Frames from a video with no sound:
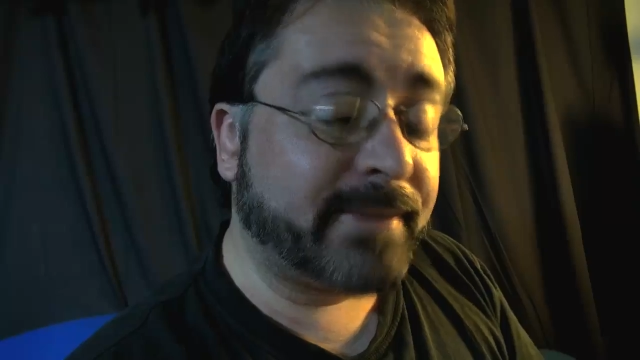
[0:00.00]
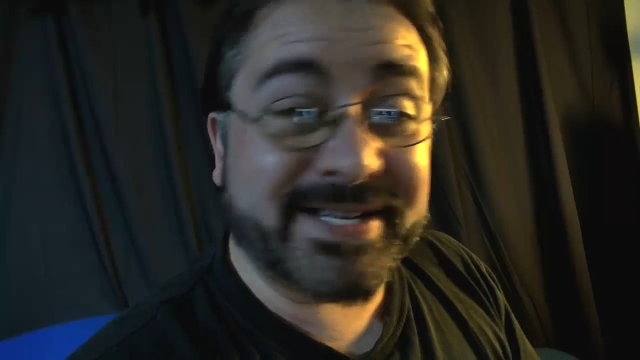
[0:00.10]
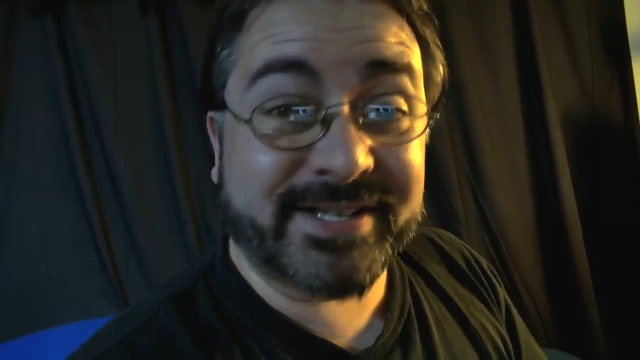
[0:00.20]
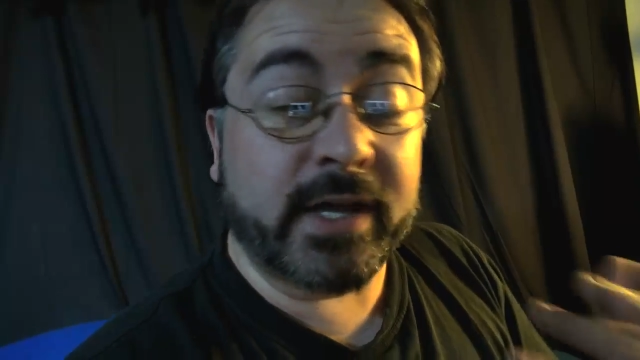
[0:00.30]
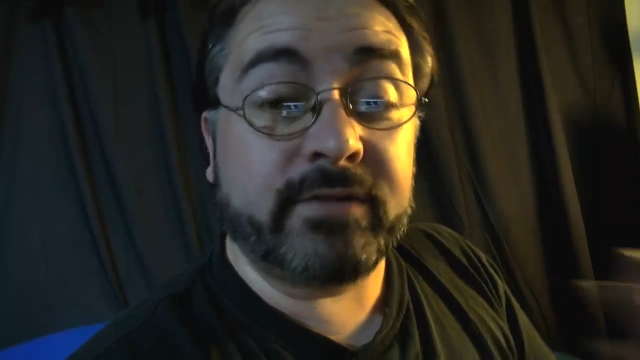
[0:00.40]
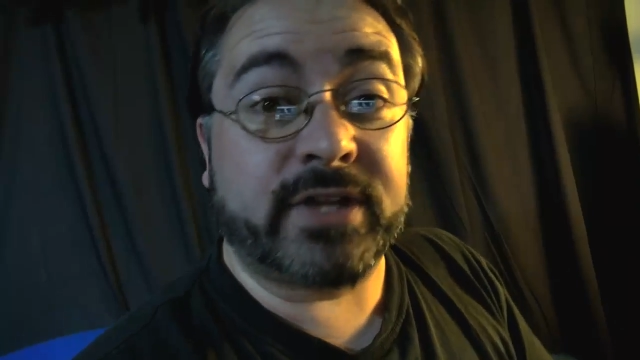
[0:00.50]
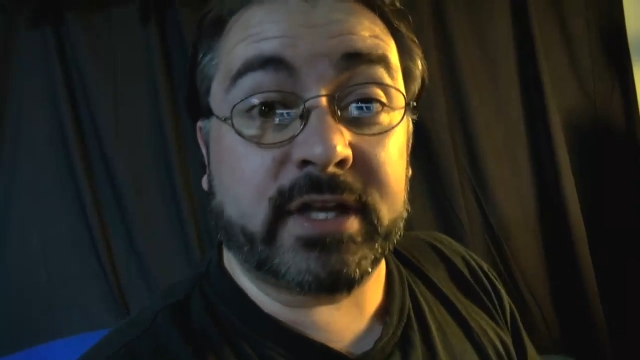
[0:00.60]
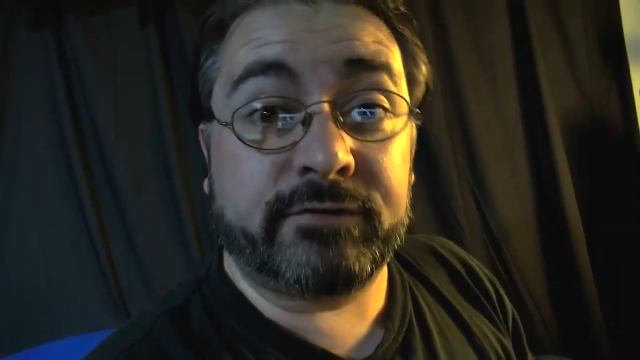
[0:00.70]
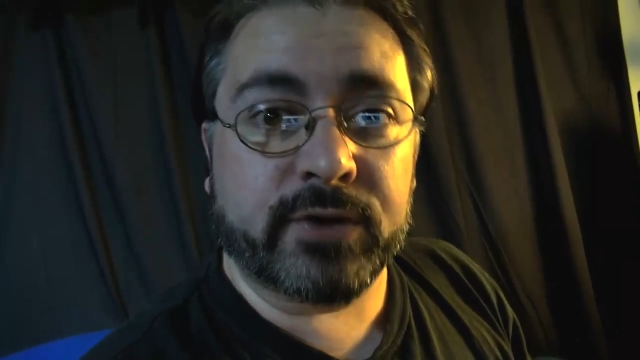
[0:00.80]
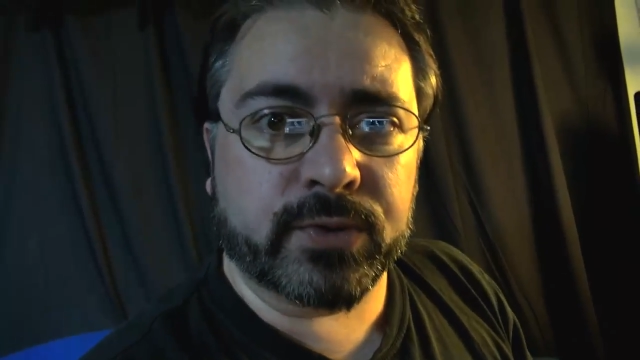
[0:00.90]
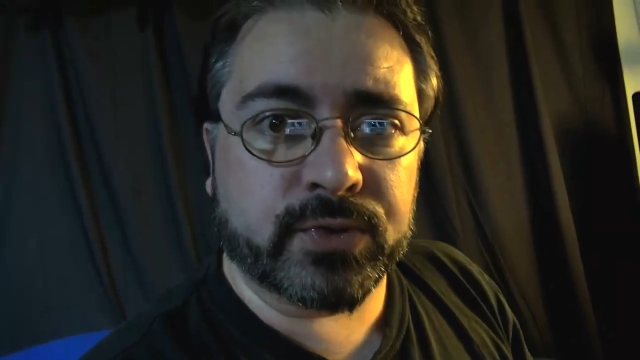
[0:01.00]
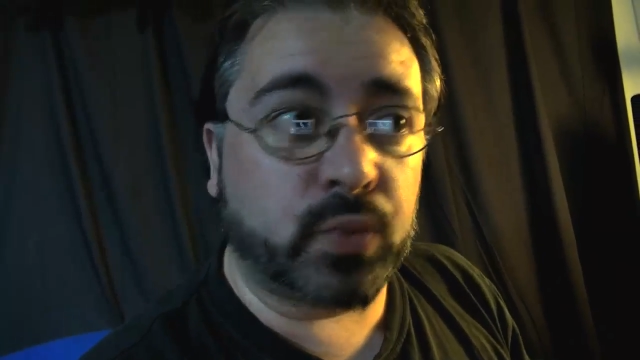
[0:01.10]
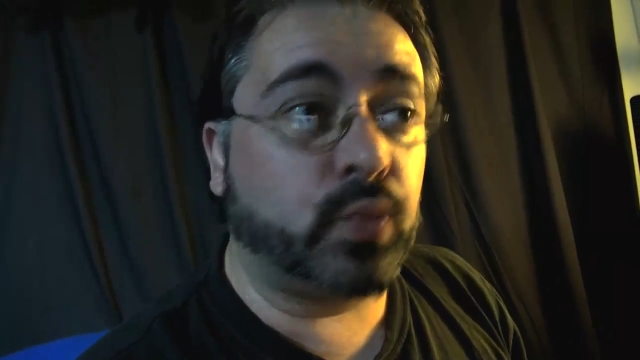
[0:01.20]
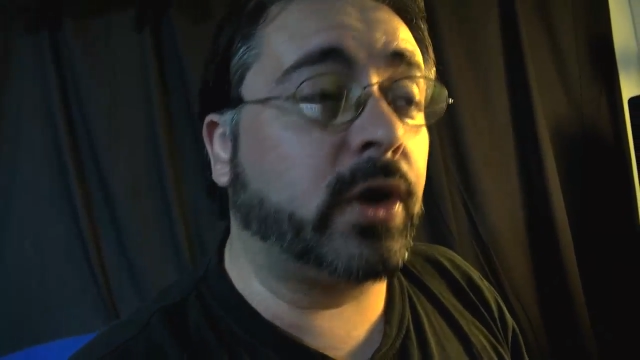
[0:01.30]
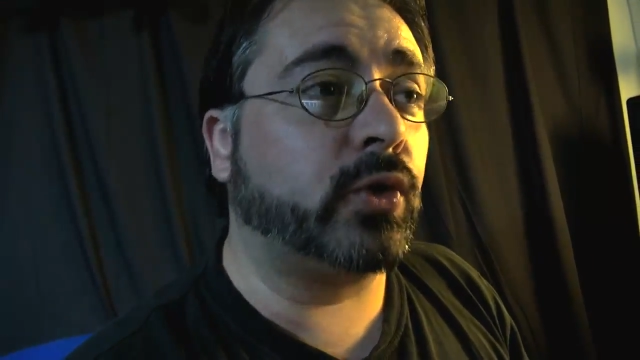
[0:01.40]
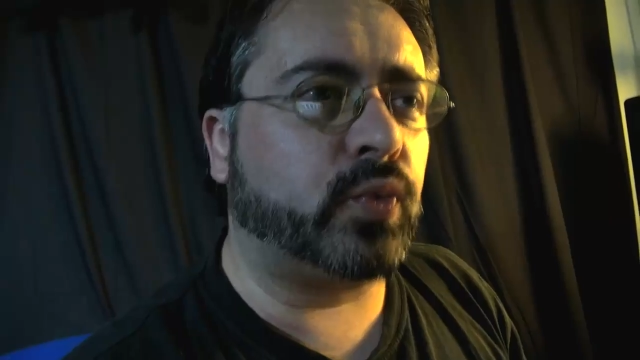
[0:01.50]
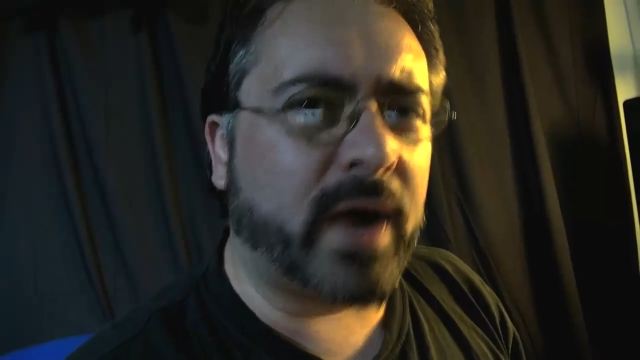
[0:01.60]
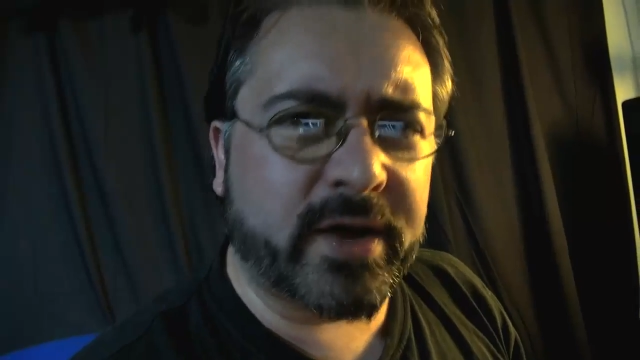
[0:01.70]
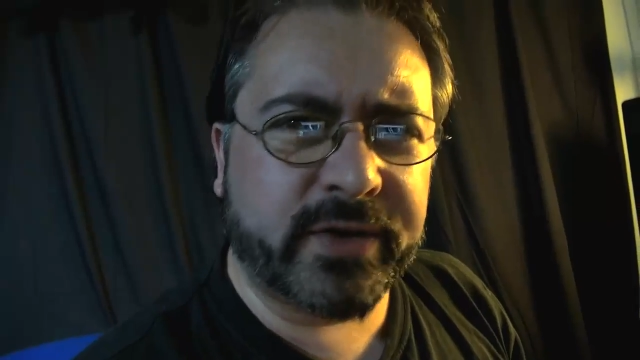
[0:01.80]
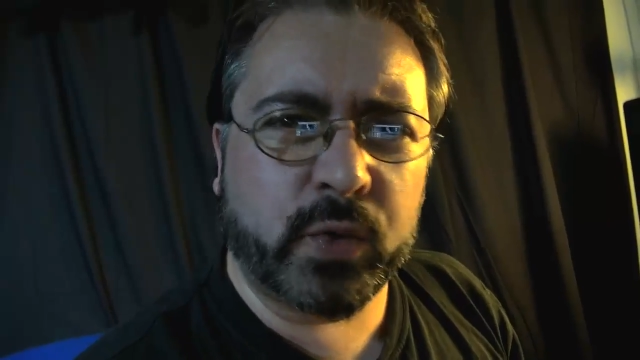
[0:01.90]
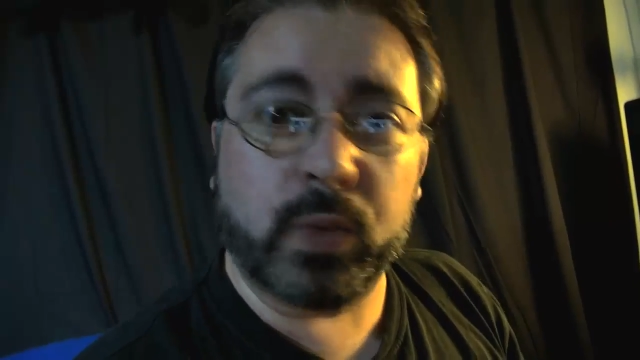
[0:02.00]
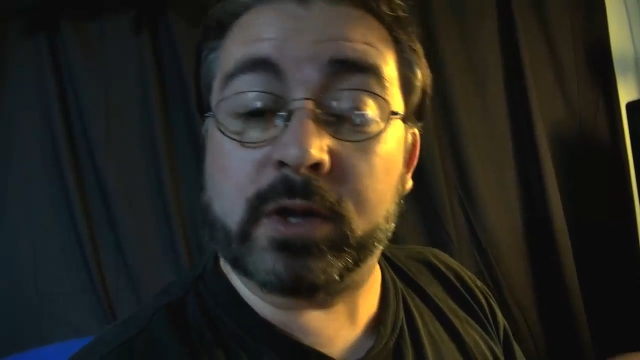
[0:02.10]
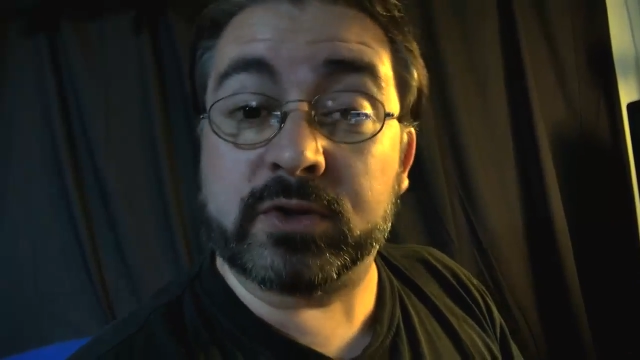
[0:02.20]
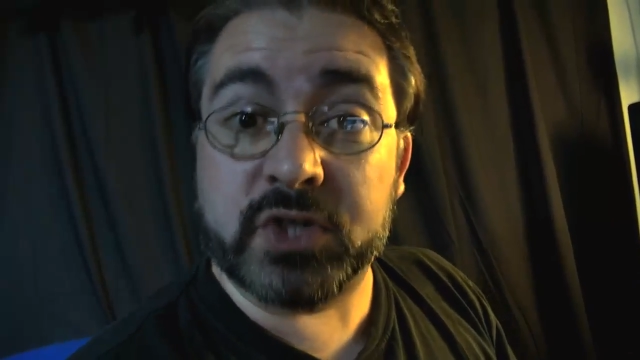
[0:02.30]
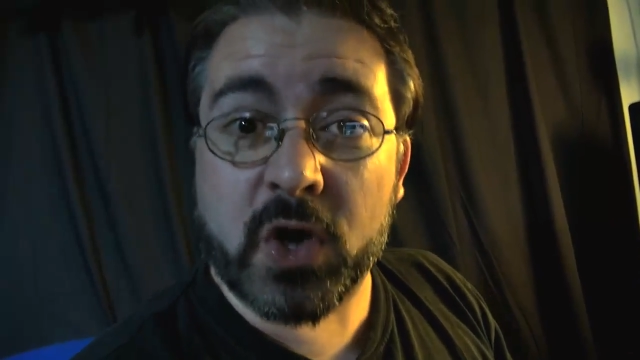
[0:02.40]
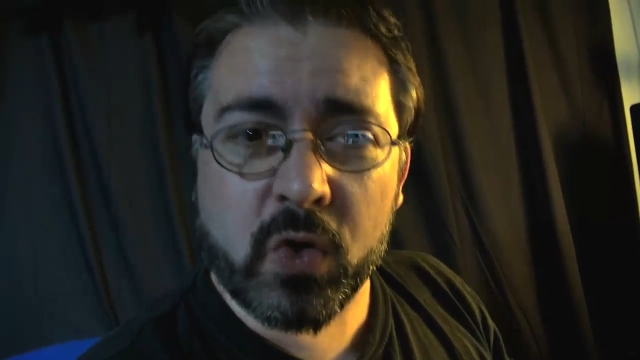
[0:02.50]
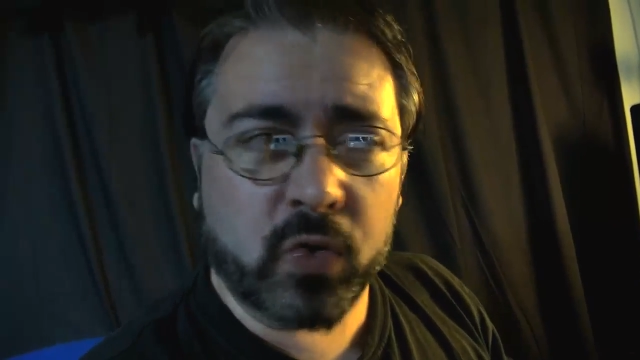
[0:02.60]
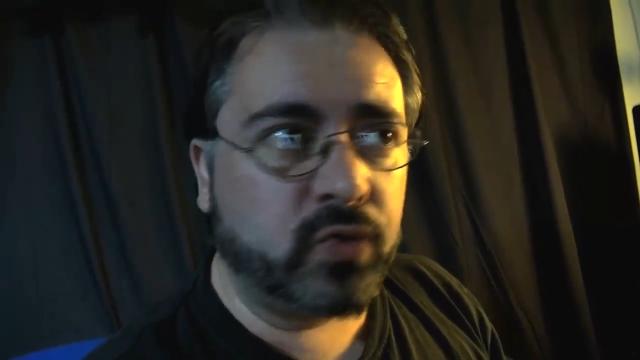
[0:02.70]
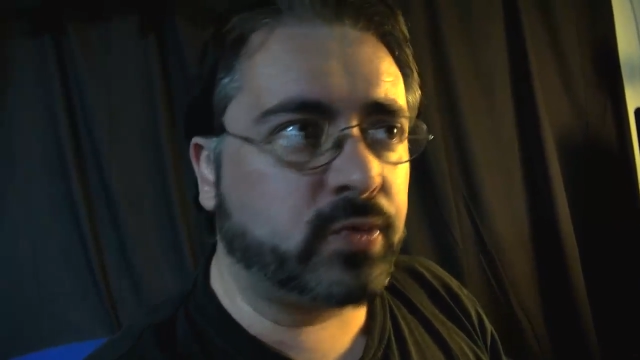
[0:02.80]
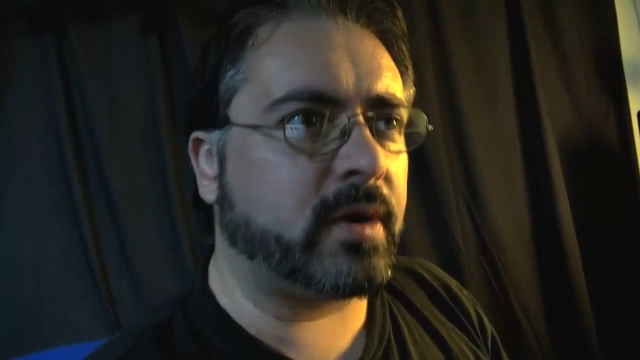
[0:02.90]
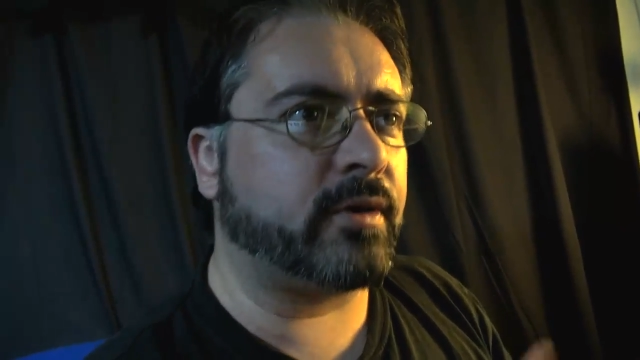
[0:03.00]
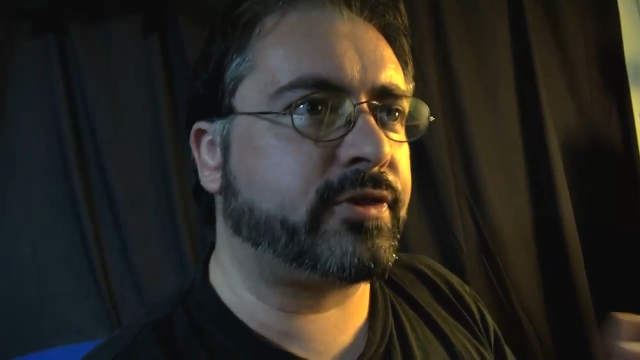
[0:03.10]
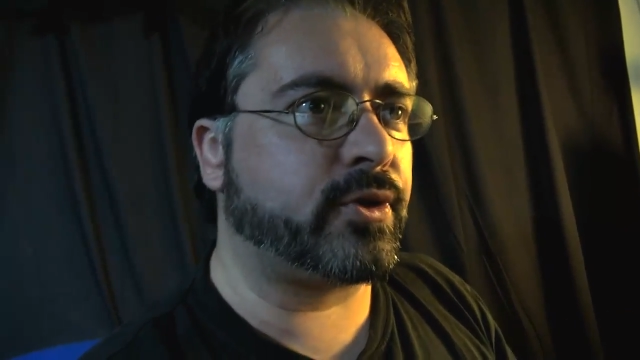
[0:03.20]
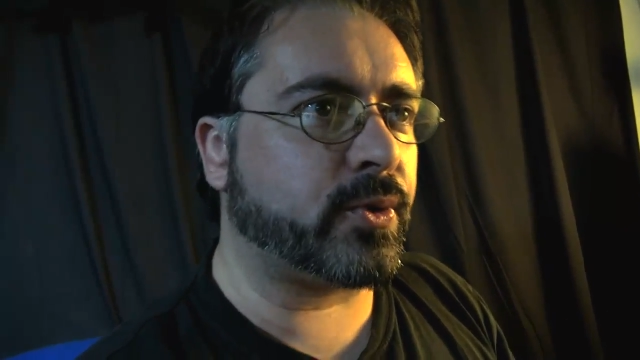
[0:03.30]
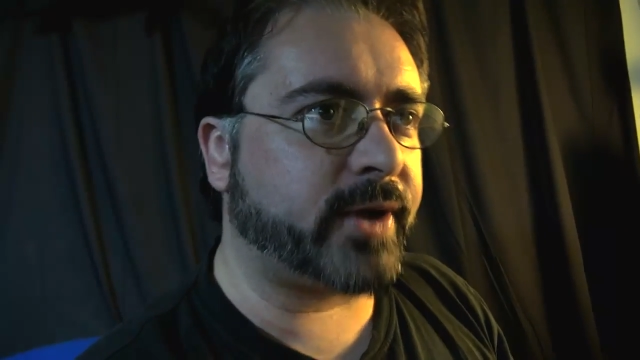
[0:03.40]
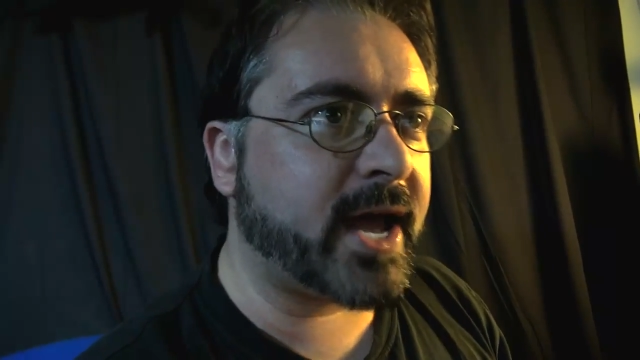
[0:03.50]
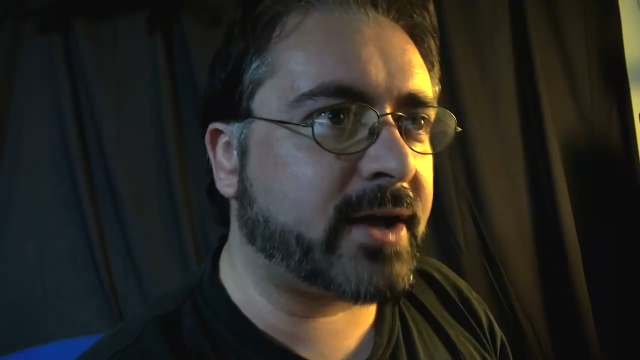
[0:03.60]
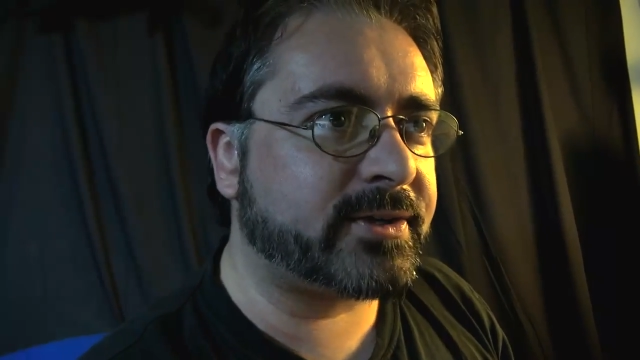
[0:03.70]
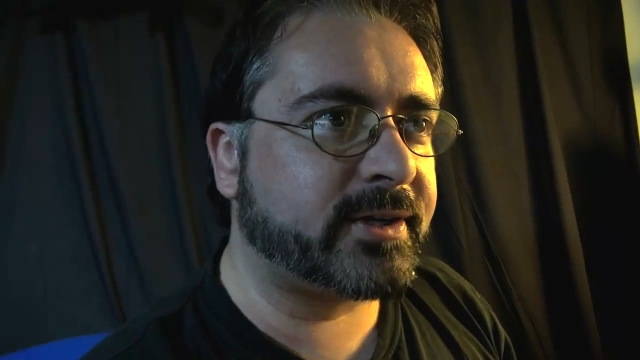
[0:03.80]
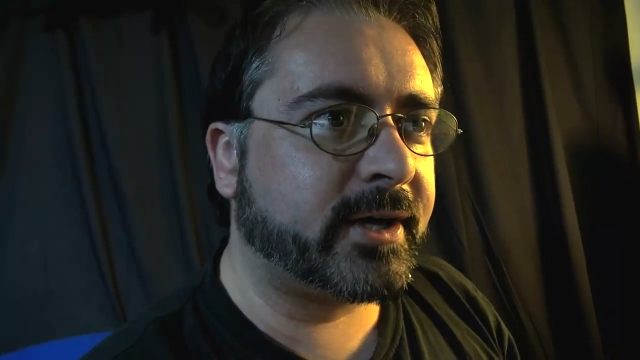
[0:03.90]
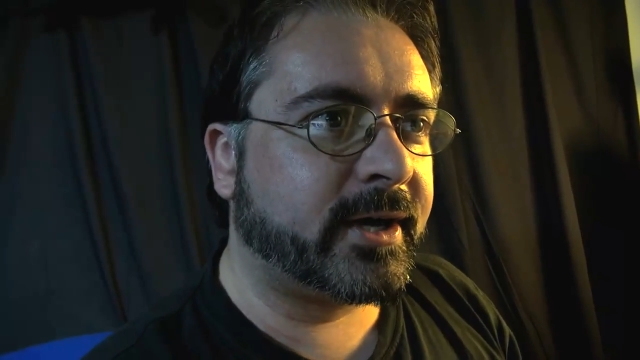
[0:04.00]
Basically, everything feels well rounded, well told, well thought out